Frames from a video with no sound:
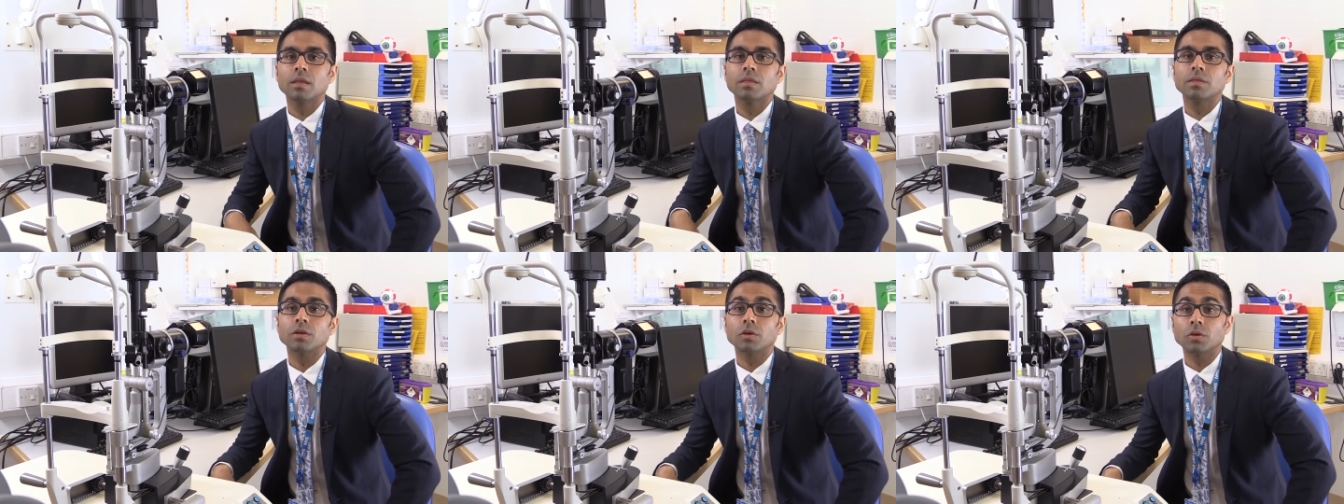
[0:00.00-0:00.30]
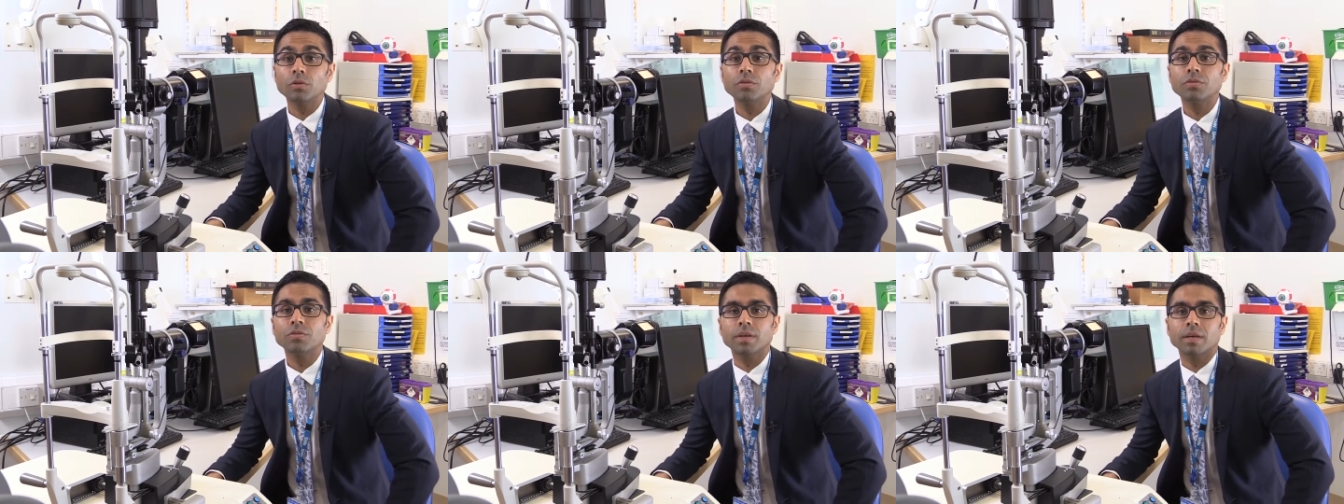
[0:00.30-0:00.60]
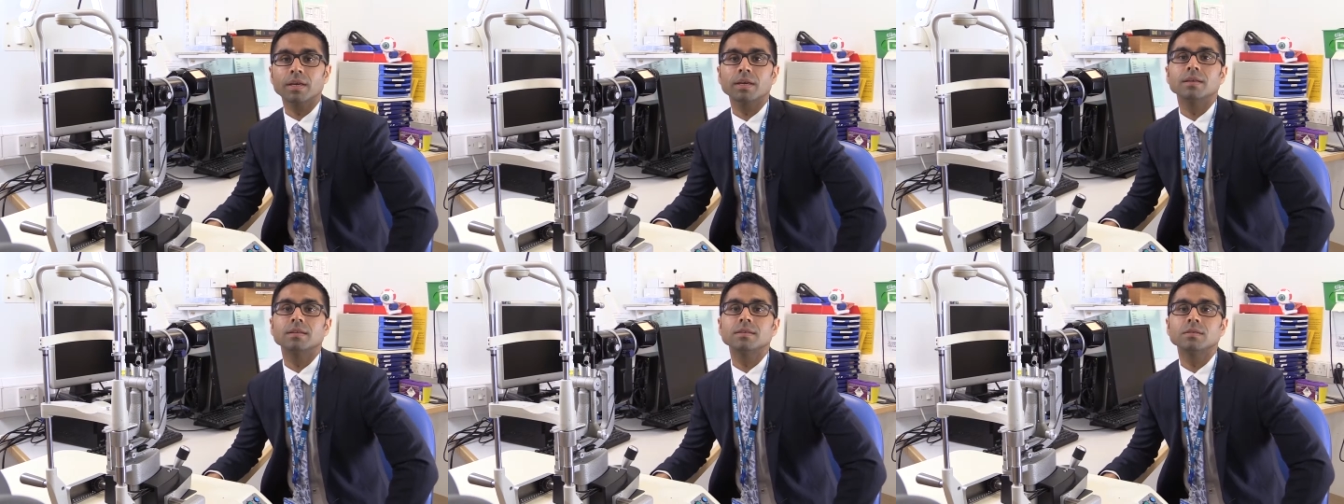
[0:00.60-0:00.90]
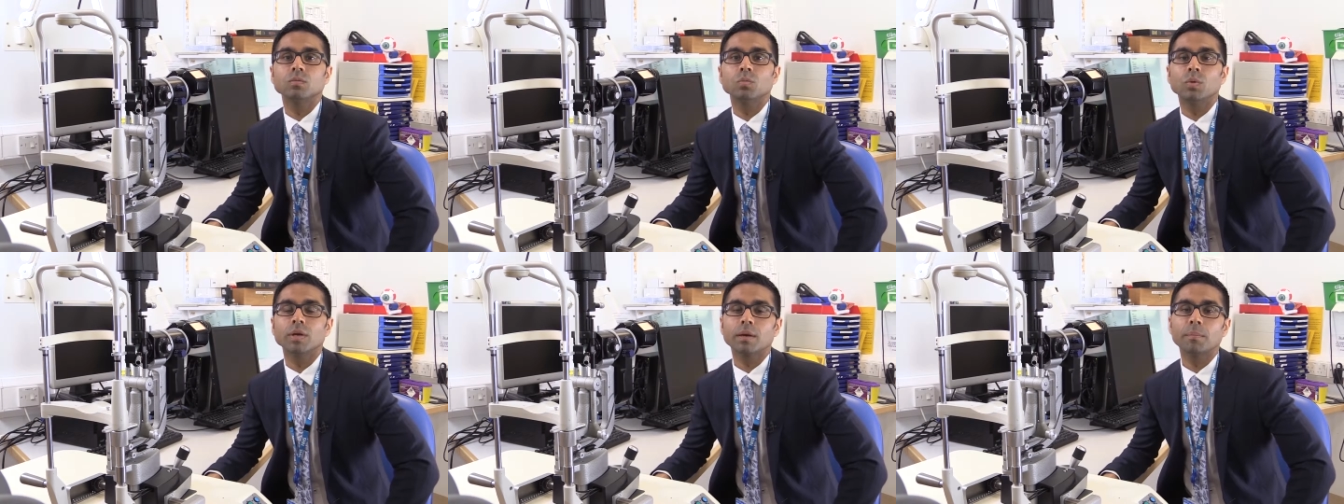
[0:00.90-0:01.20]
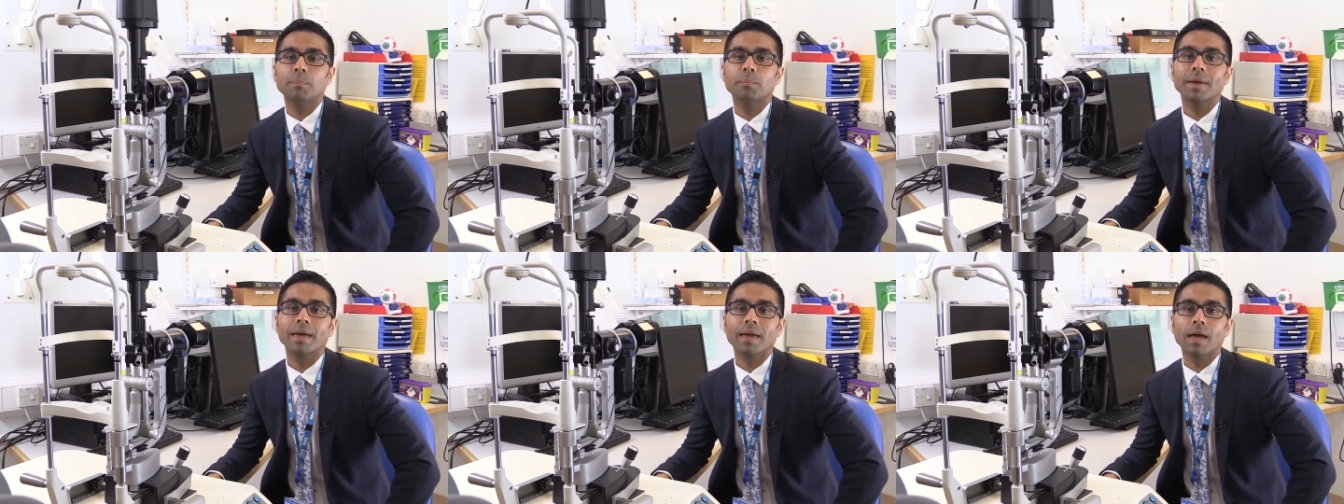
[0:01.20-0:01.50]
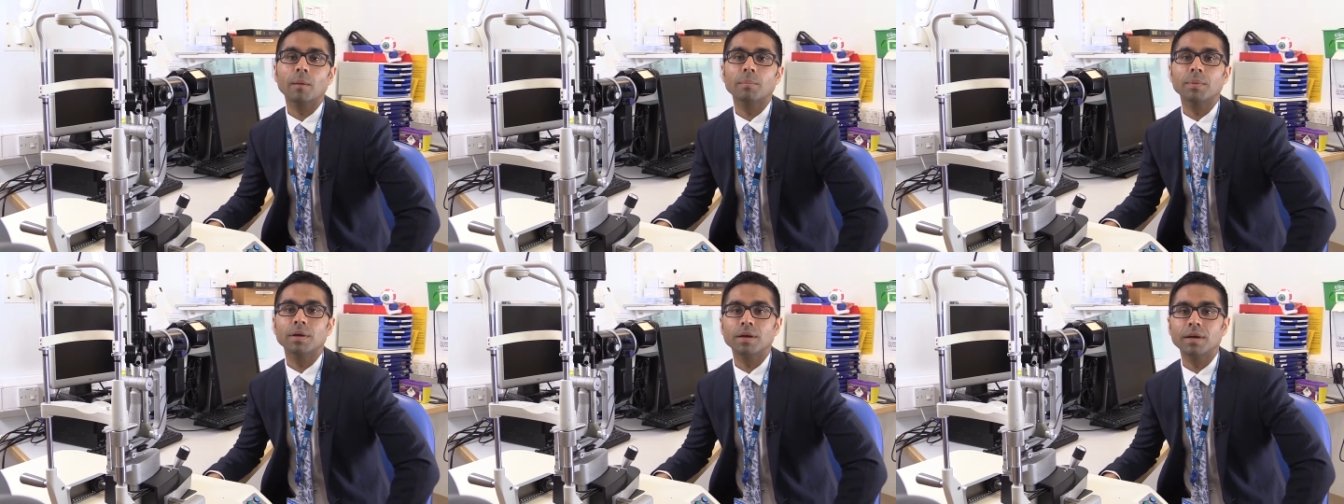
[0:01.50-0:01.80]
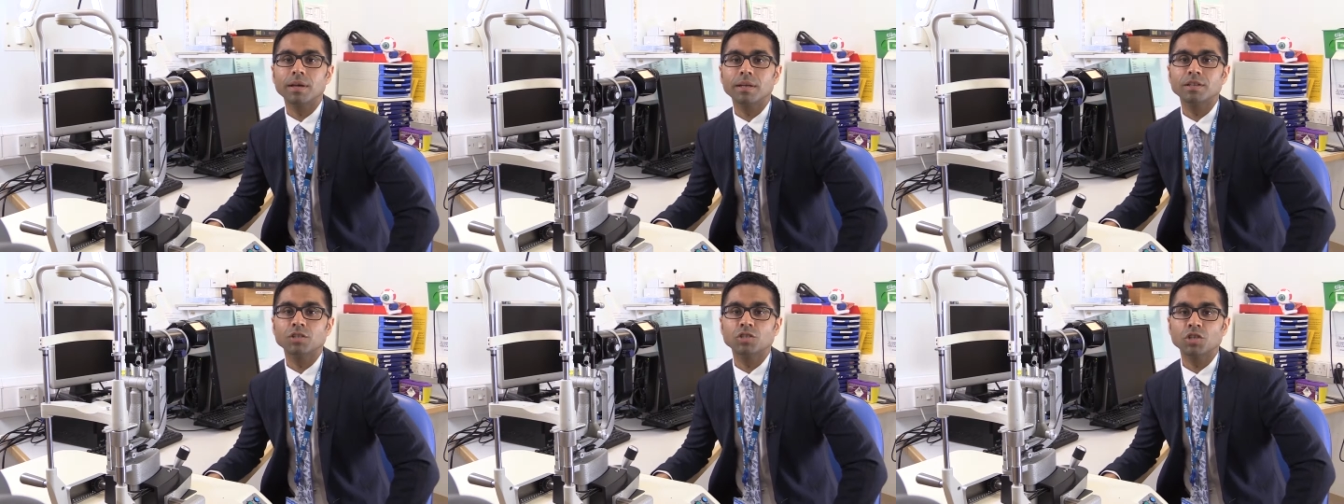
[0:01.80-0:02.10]
The good thing is we can pick up
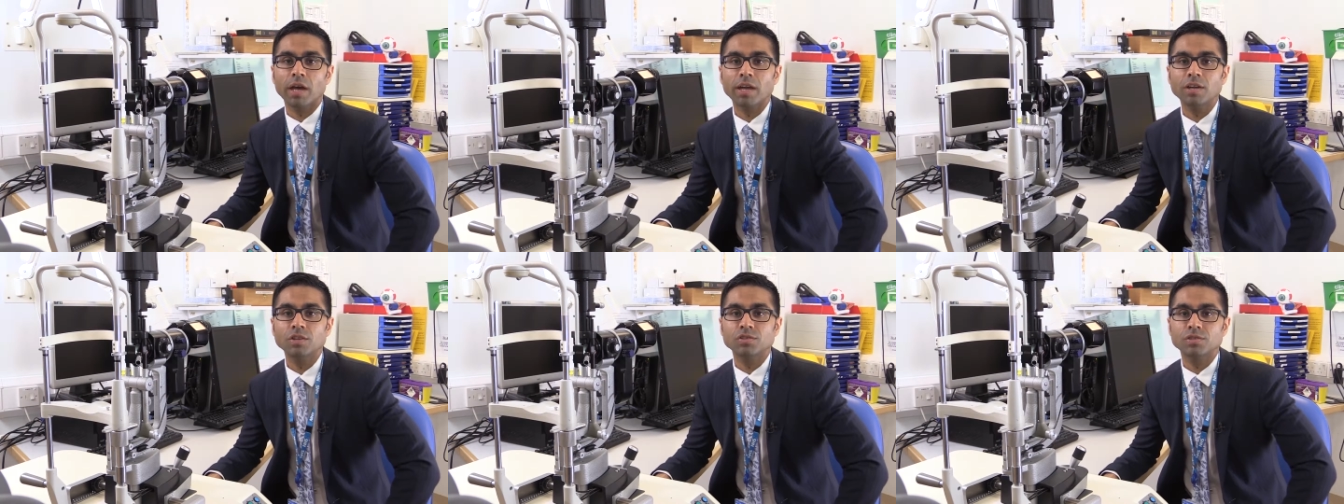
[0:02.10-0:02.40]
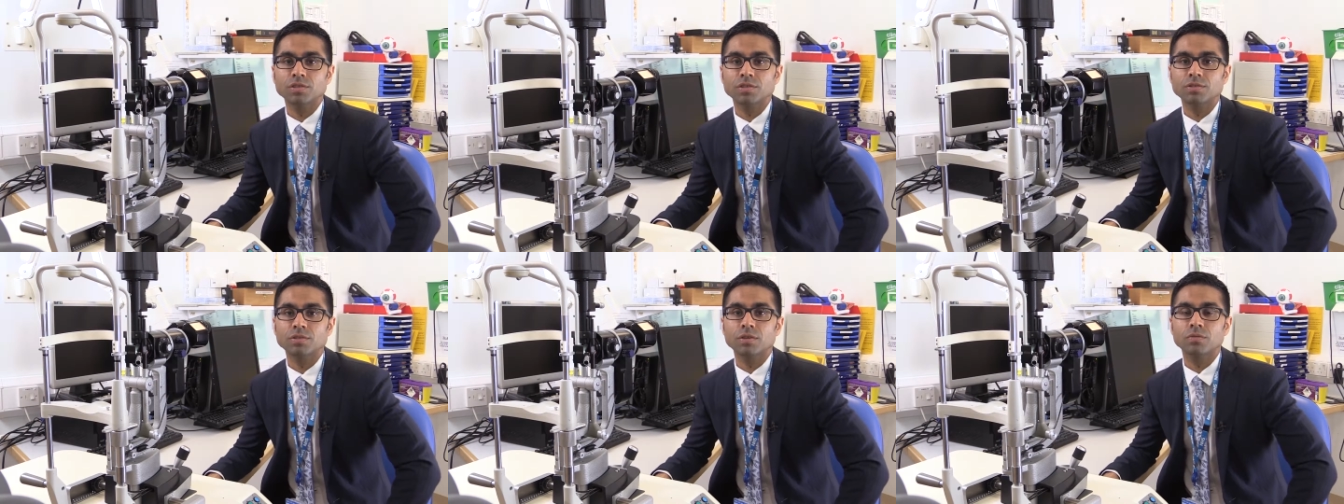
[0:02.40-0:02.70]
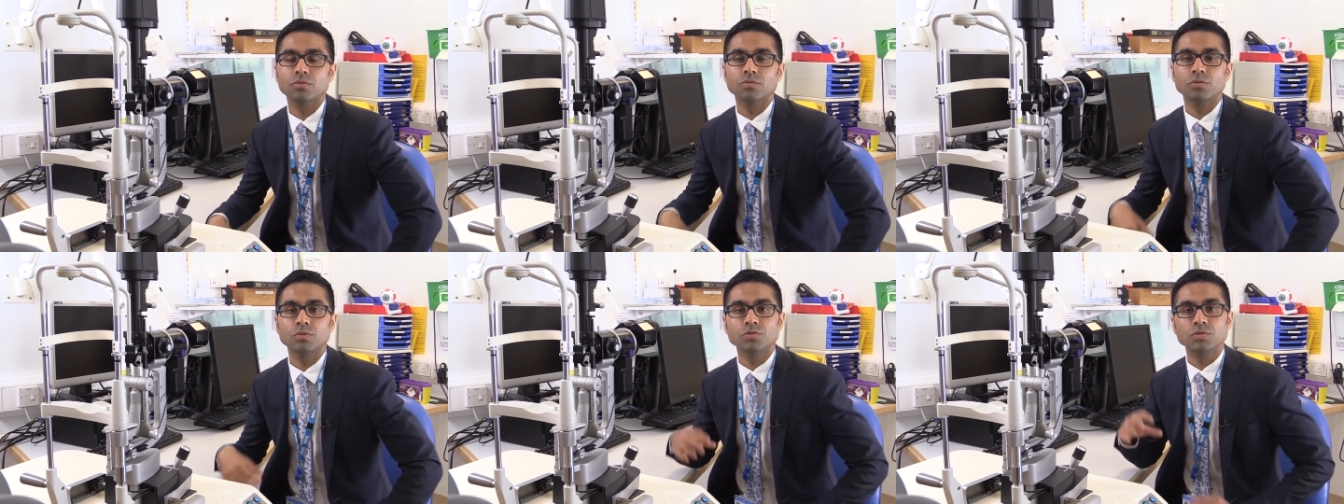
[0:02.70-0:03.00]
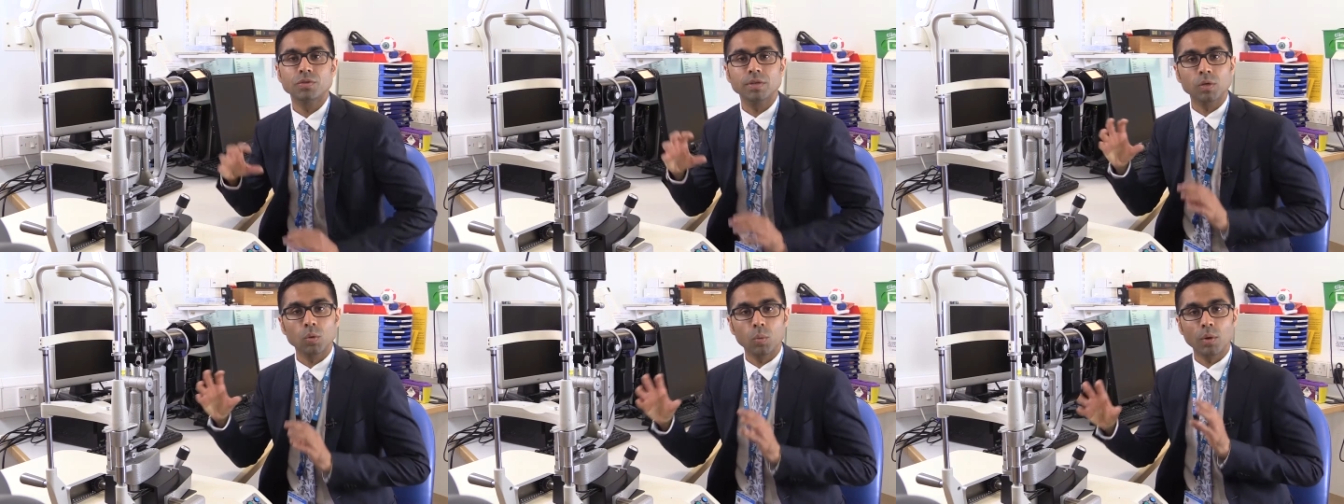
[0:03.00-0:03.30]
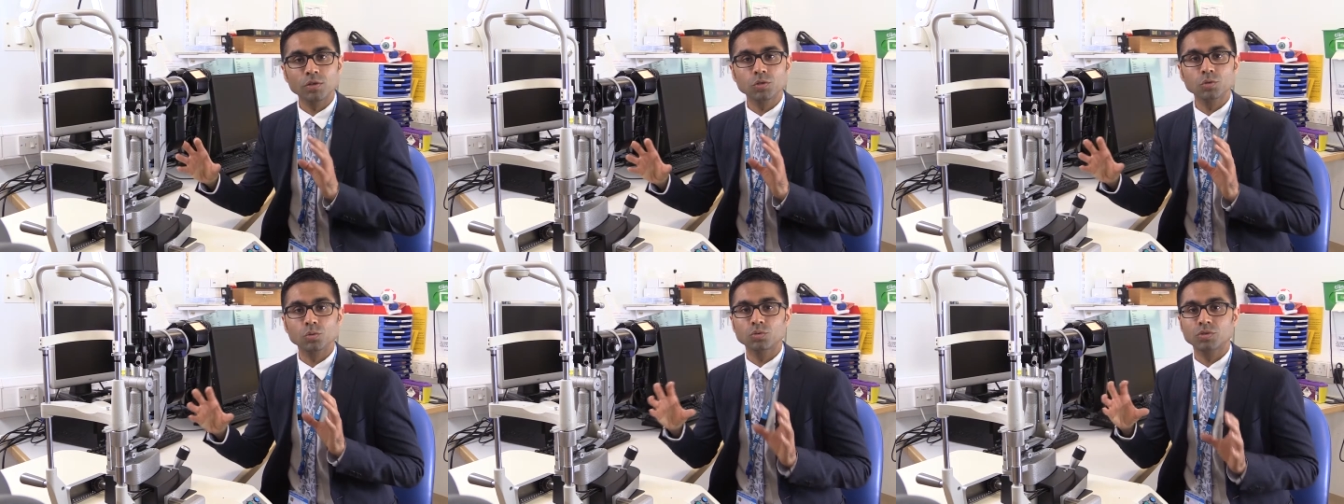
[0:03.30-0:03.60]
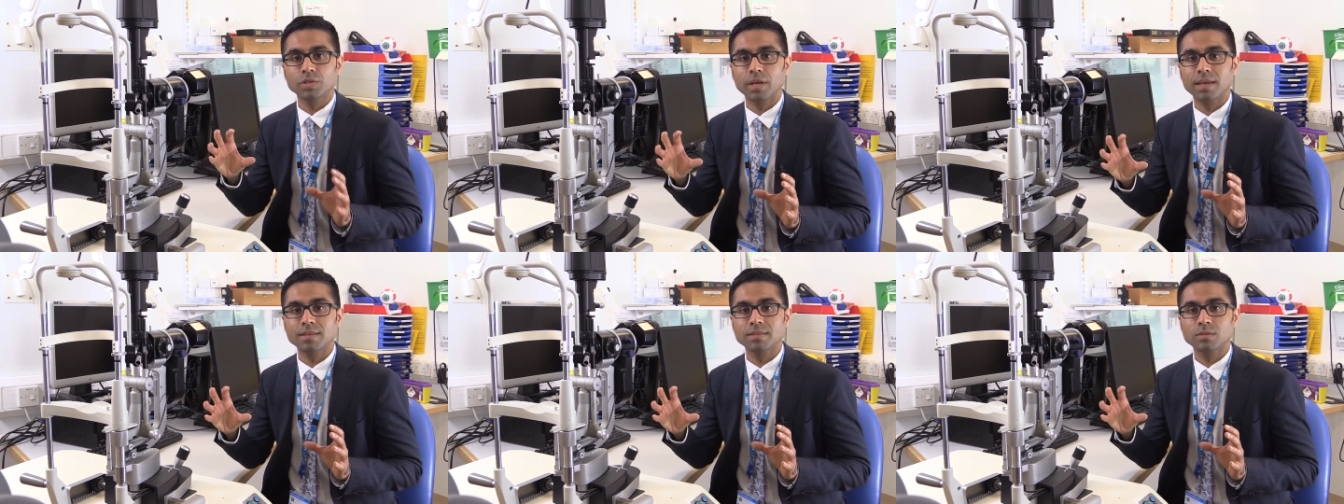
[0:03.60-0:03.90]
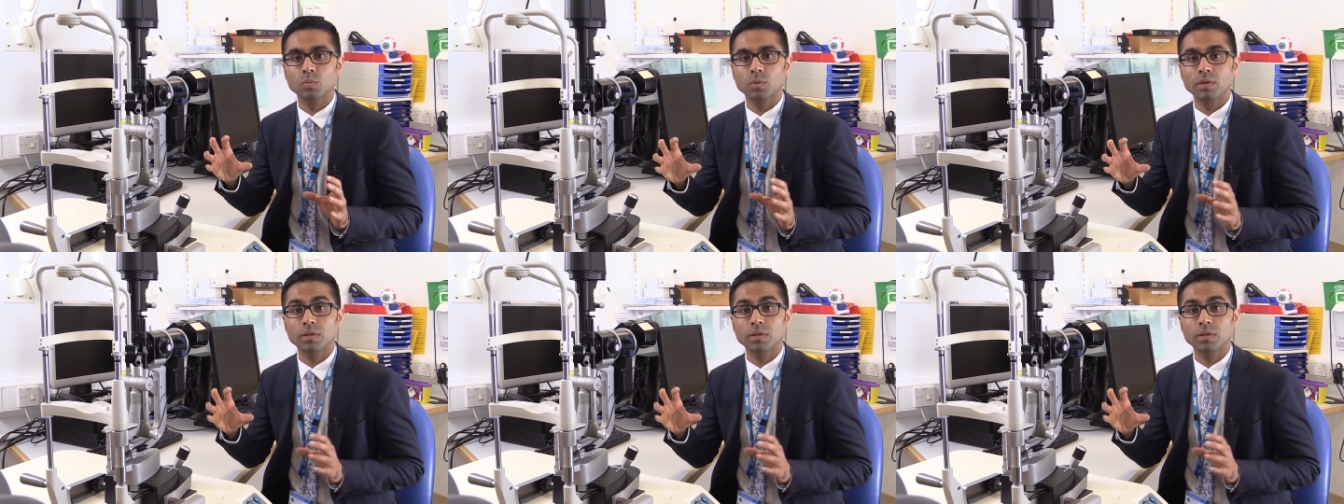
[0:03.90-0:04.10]
early changes through sequential tests,